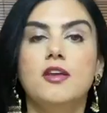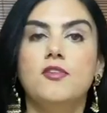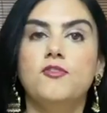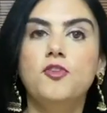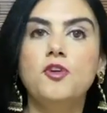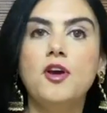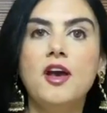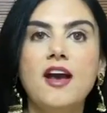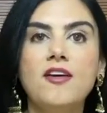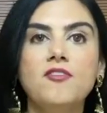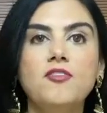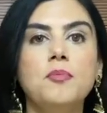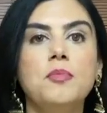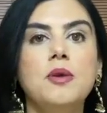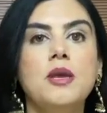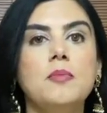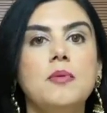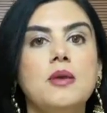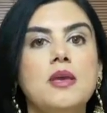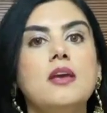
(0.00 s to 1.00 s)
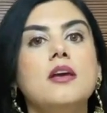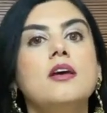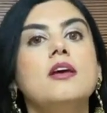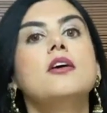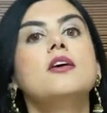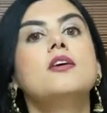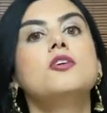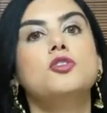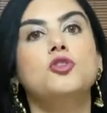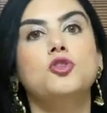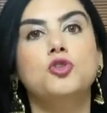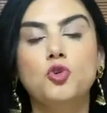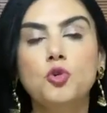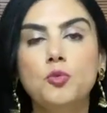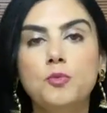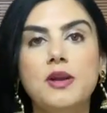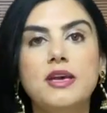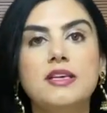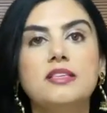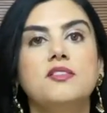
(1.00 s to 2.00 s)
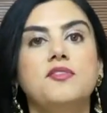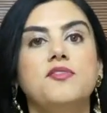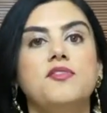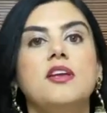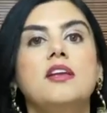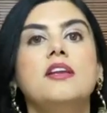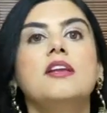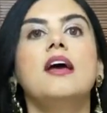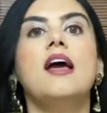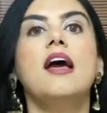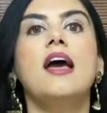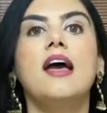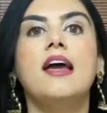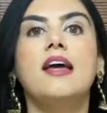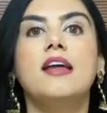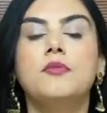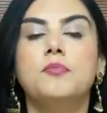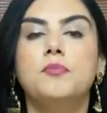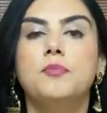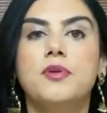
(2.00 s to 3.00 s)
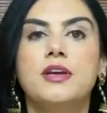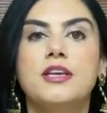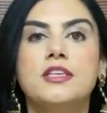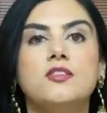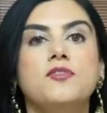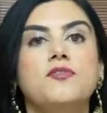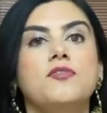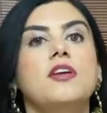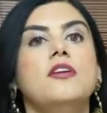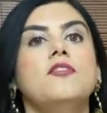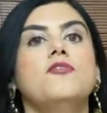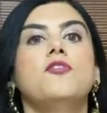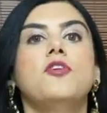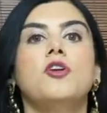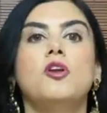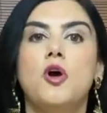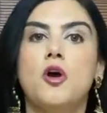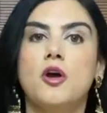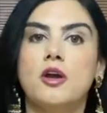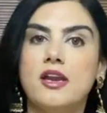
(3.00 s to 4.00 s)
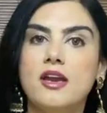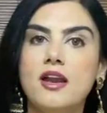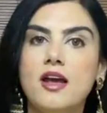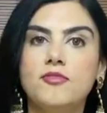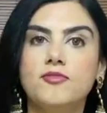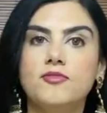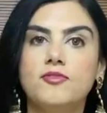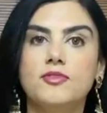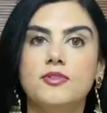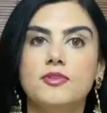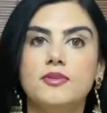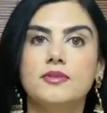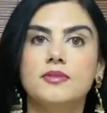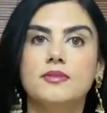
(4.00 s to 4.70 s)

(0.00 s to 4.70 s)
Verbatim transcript: If you have a baby, do breastfeed and breastfeed for long enough.